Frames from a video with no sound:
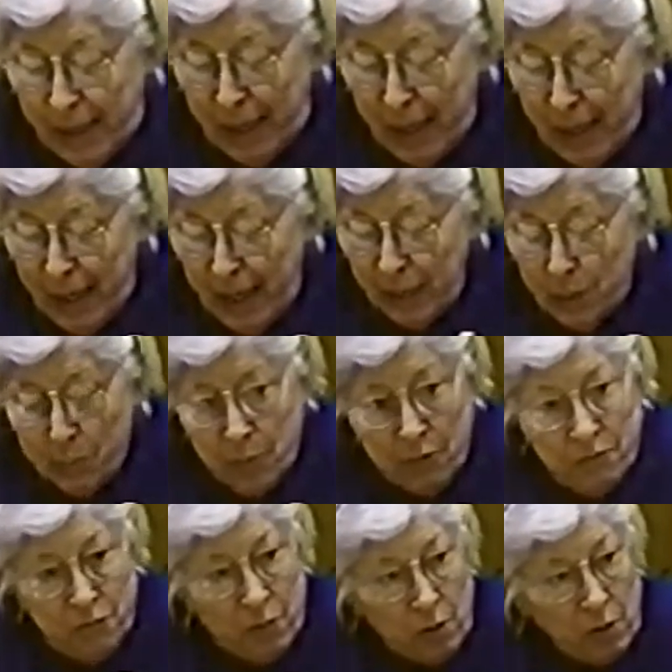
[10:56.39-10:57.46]
And I had the
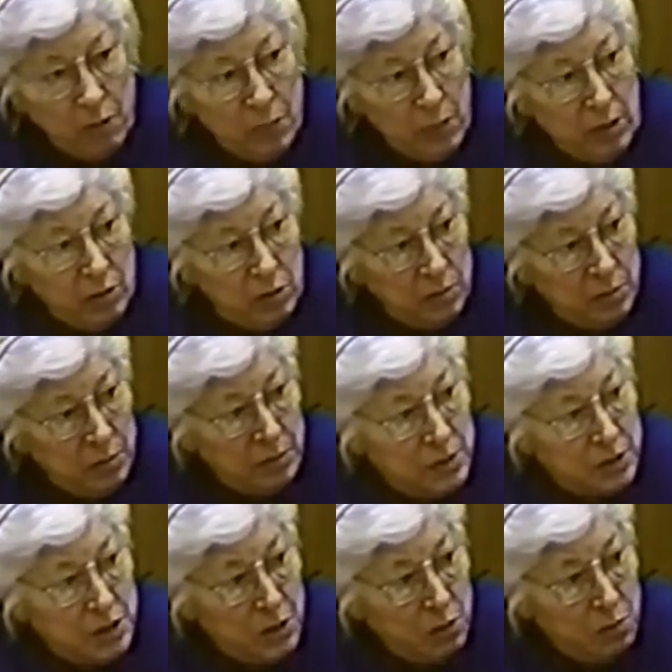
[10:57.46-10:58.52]
proverbial
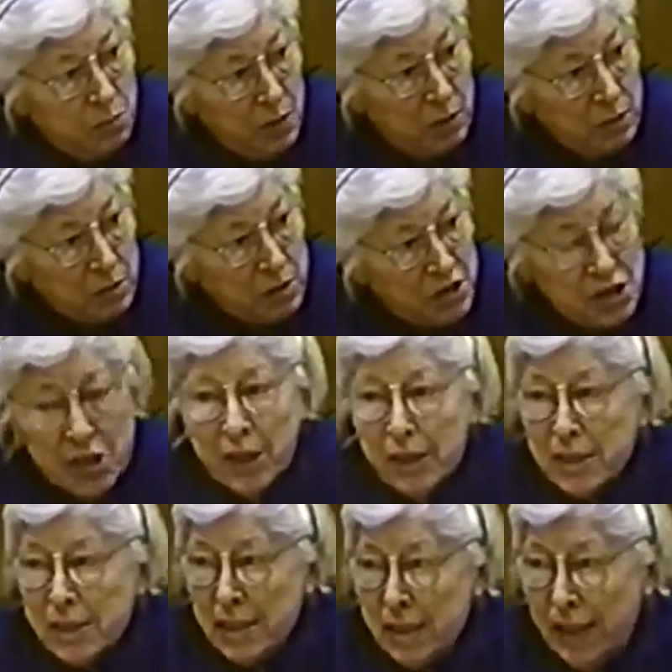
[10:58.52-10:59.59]
snowball's
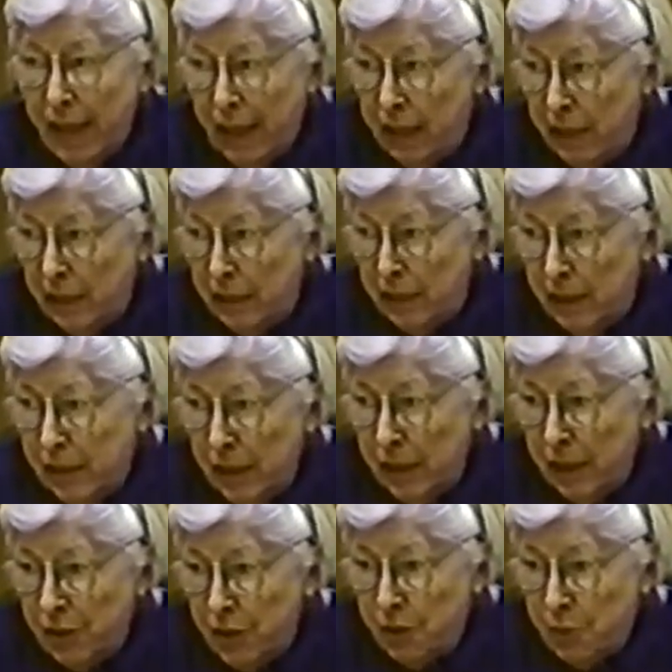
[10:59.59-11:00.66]
chance in hell
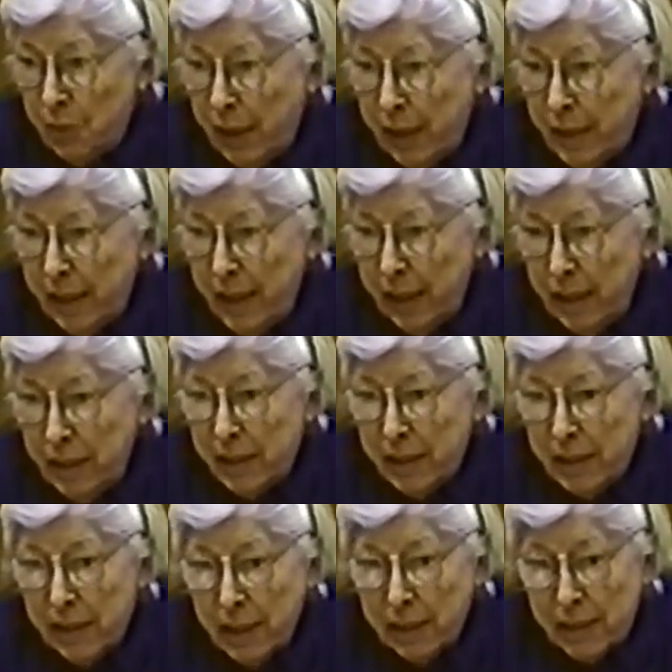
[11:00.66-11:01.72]
to try to get into the